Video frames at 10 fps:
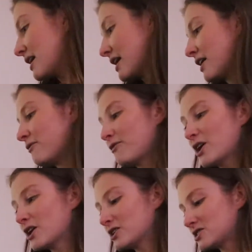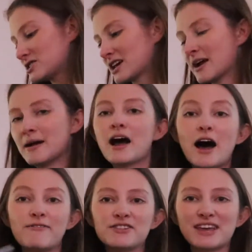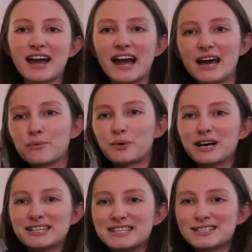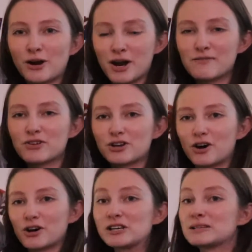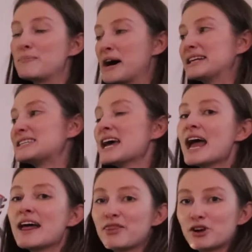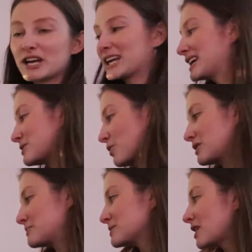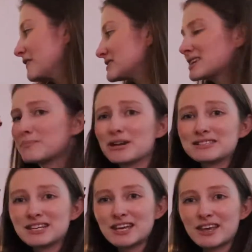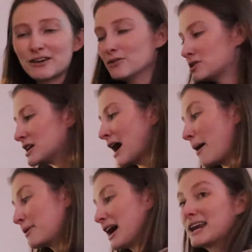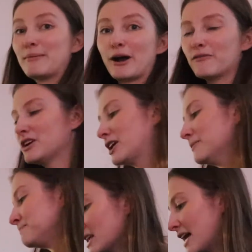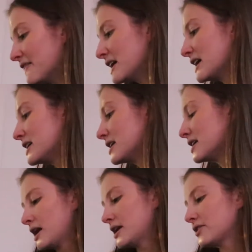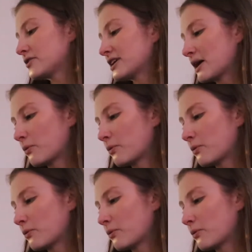First, a fun thing I got was this stocking for the dogs, but they're not getting it till Christmas, obviously, but isn't it cute? I'm gonna hide it back over here. And then another thing at